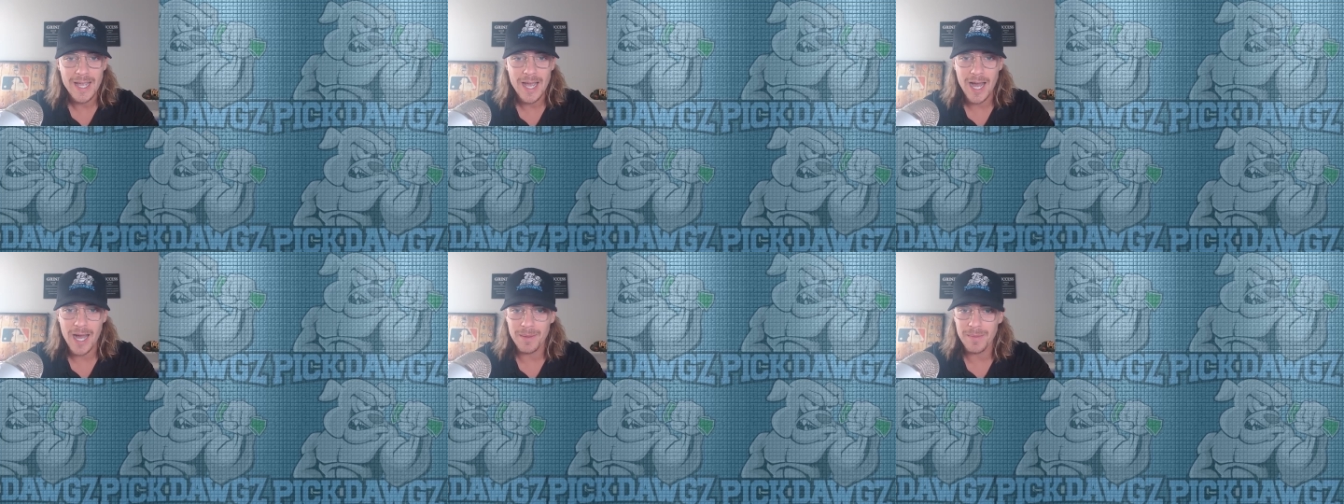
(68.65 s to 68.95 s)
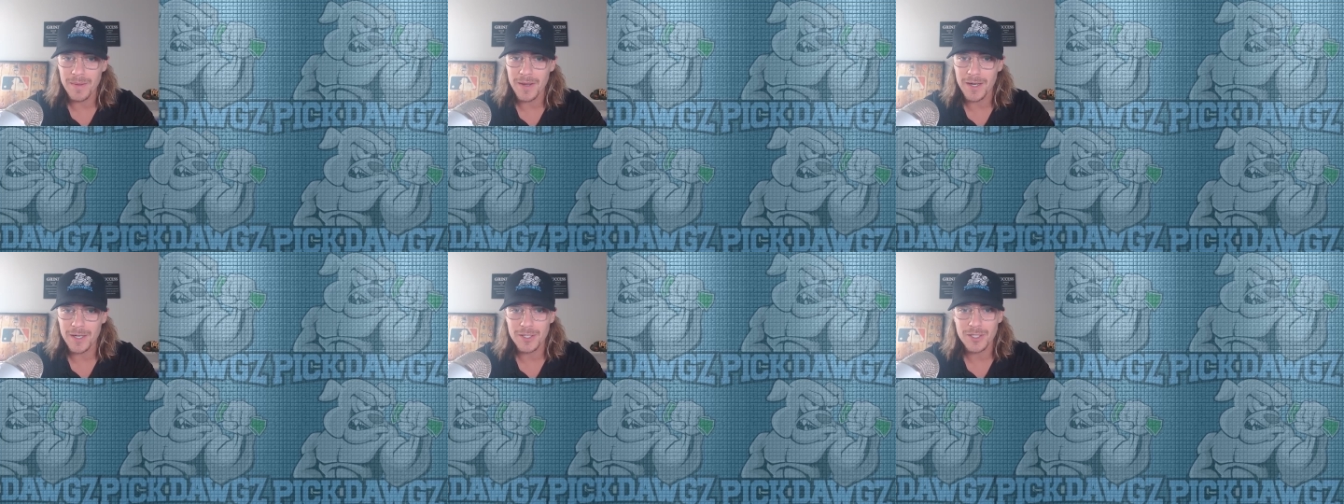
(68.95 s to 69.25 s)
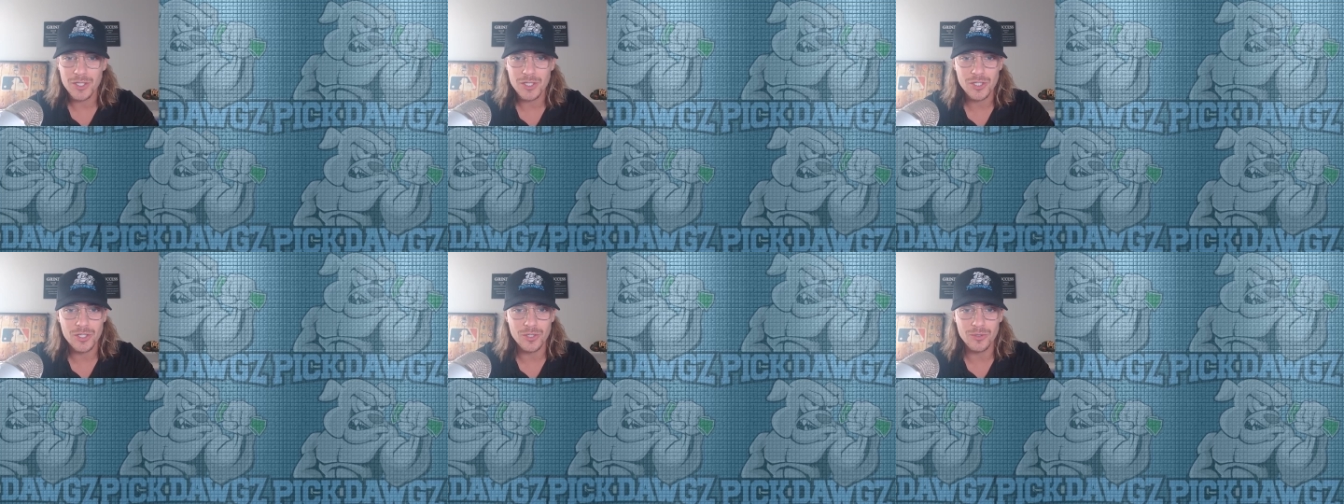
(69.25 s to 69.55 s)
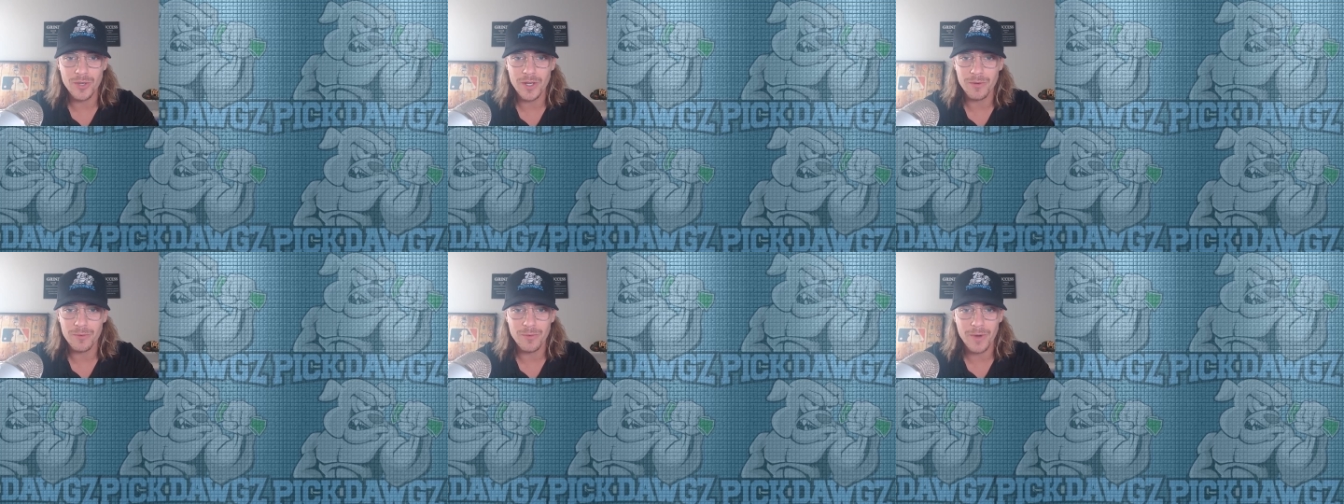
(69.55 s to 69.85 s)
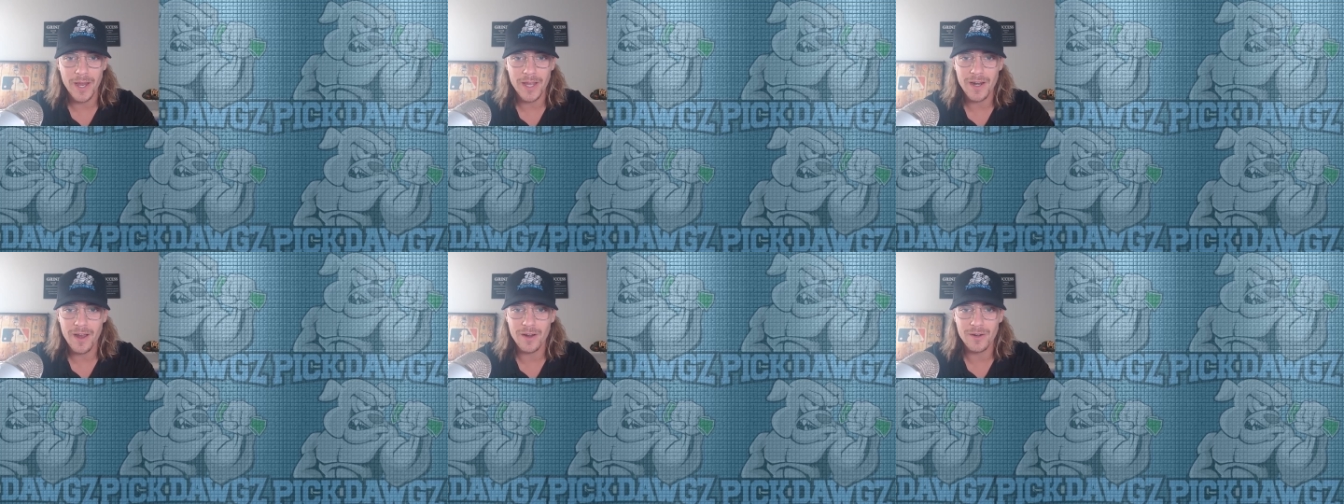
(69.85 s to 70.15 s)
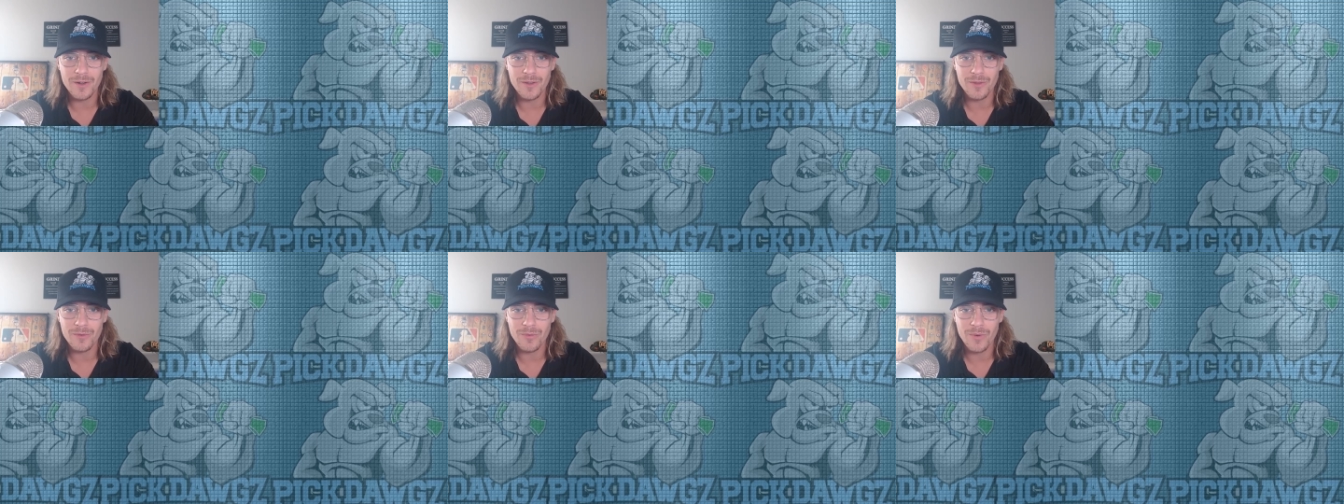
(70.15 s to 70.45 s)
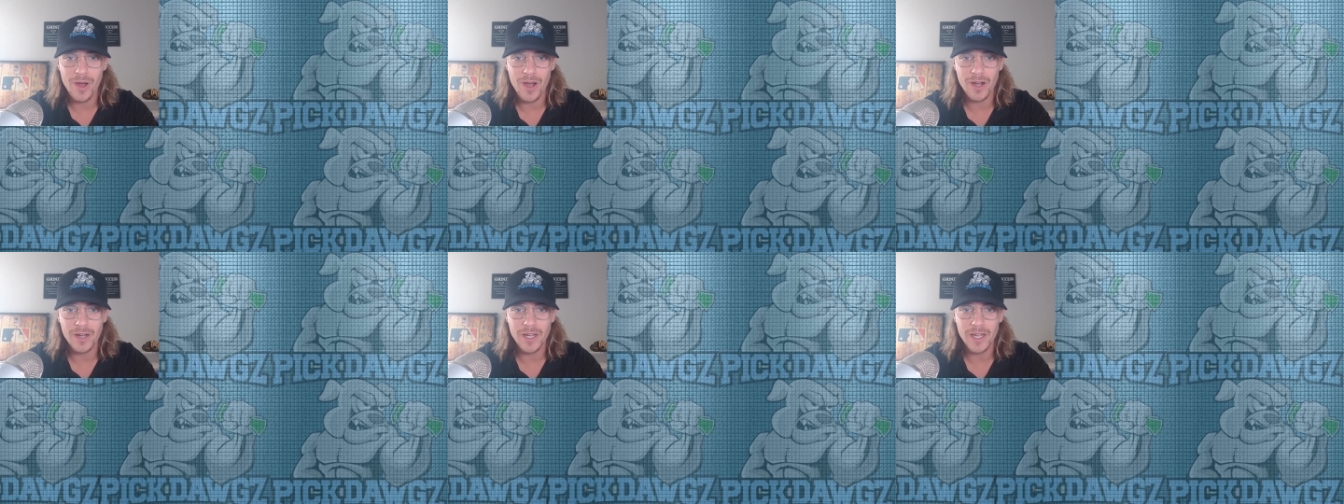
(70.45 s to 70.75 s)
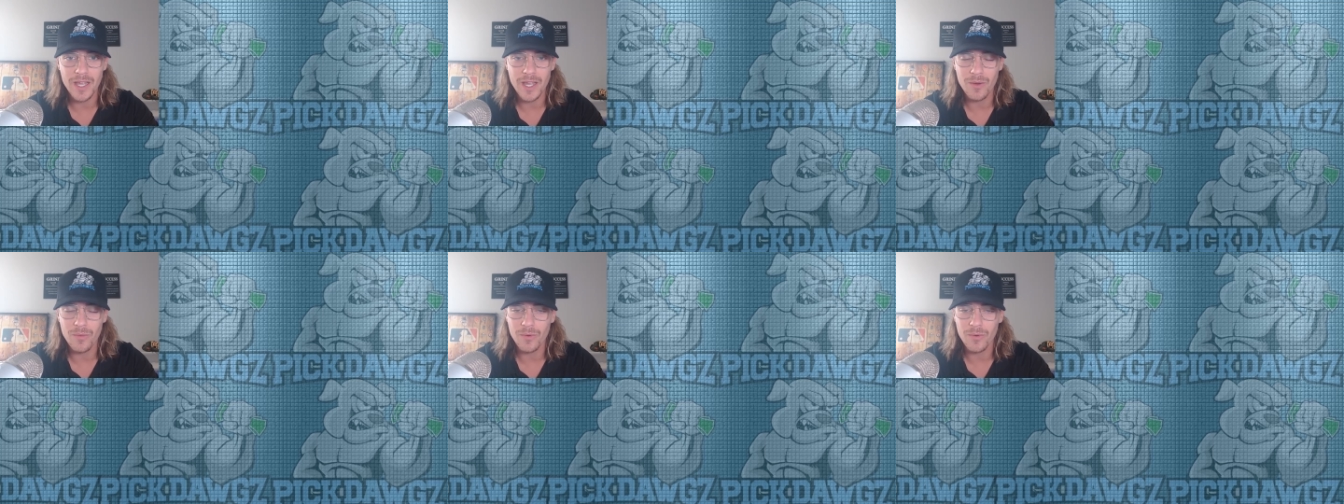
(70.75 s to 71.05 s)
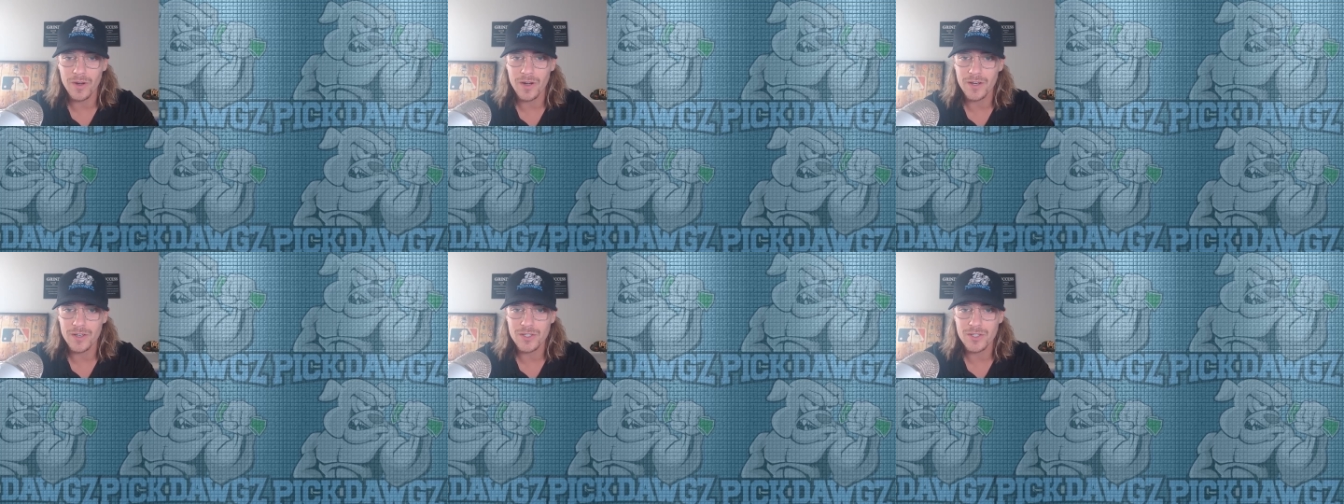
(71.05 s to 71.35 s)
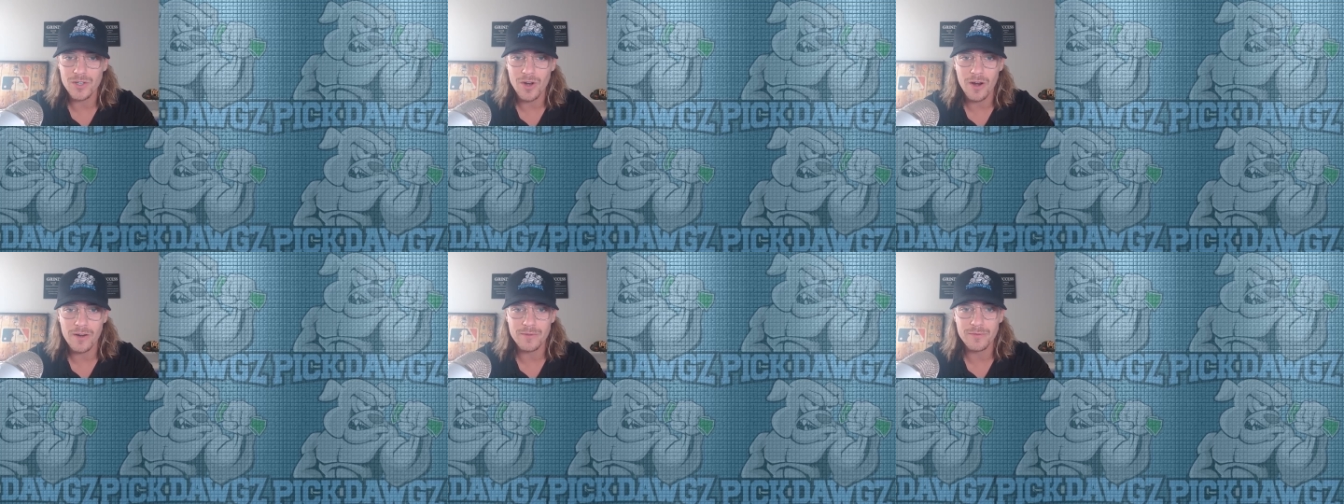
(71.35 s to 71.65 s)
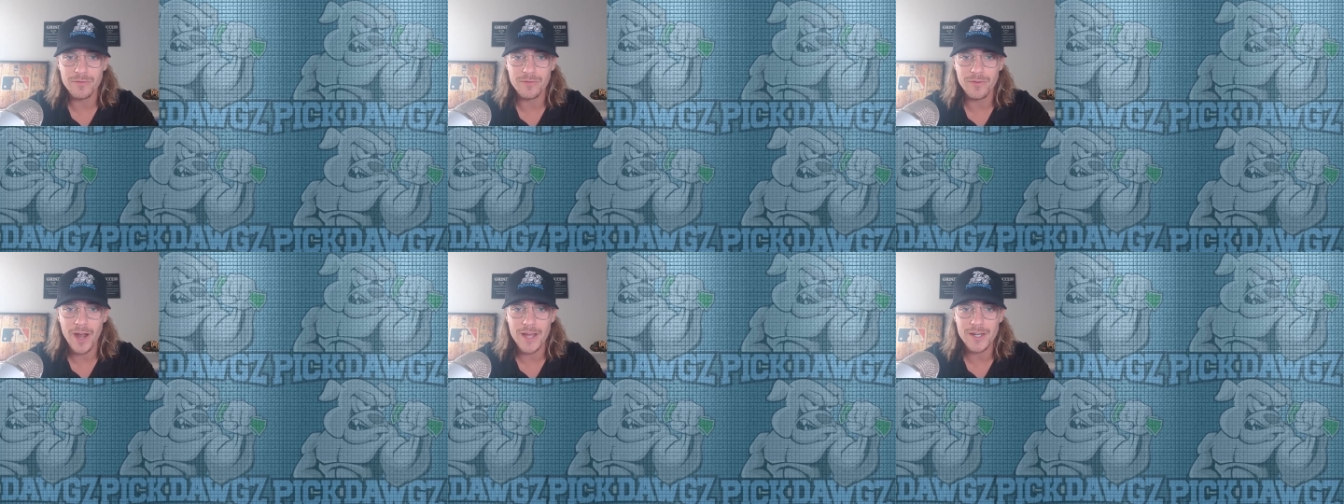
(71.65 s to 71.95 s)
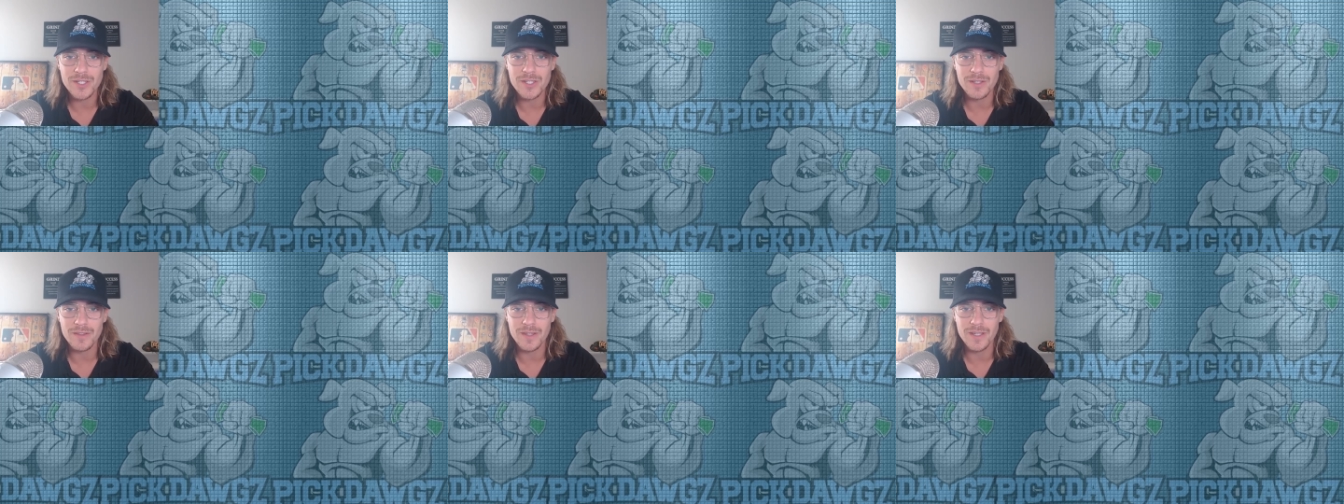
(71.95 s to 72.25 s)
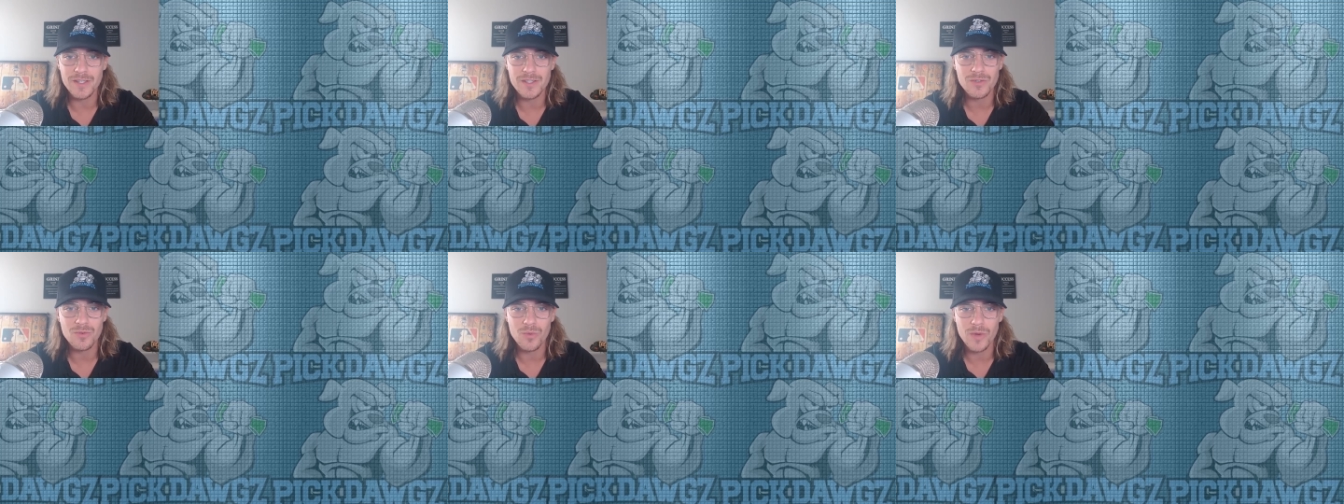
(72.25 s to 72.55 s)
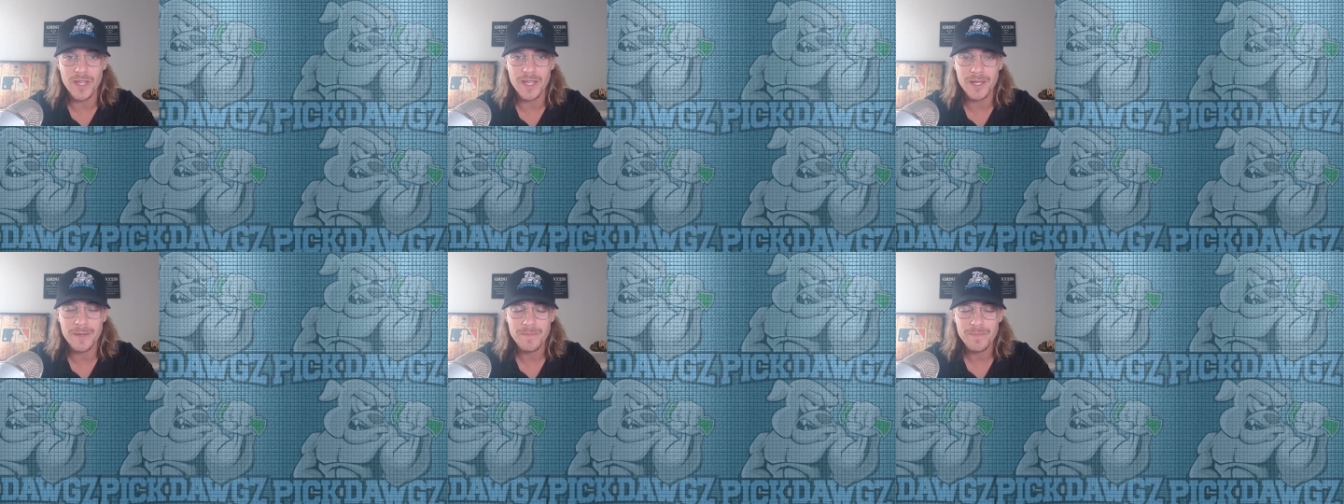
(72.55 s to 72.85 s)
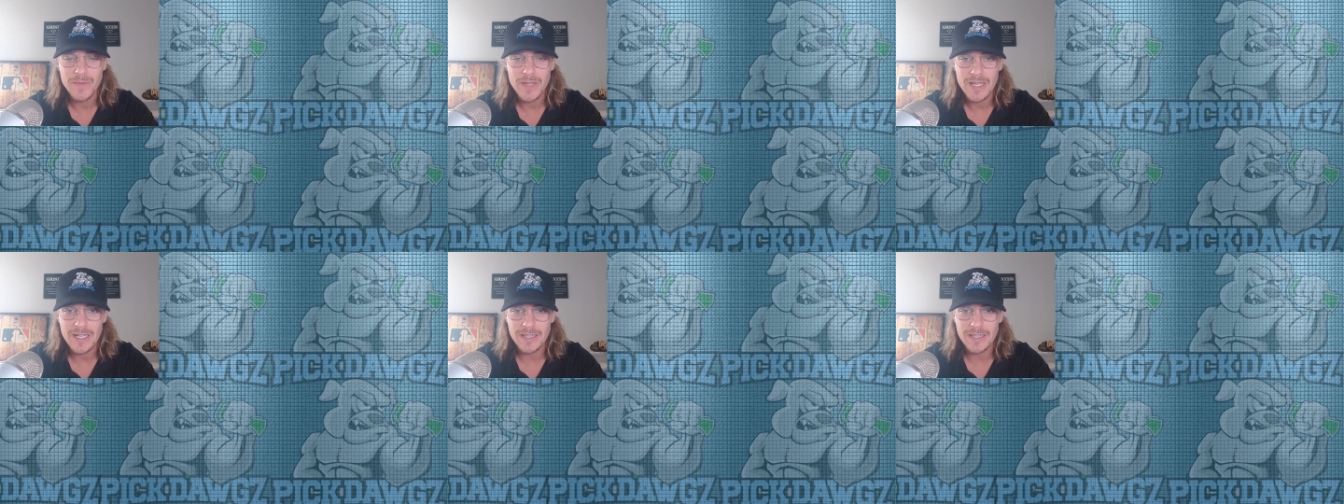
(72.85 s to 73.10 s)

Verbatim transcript: I'm going to shoot it right under the rug, and we're going to start fresh this week.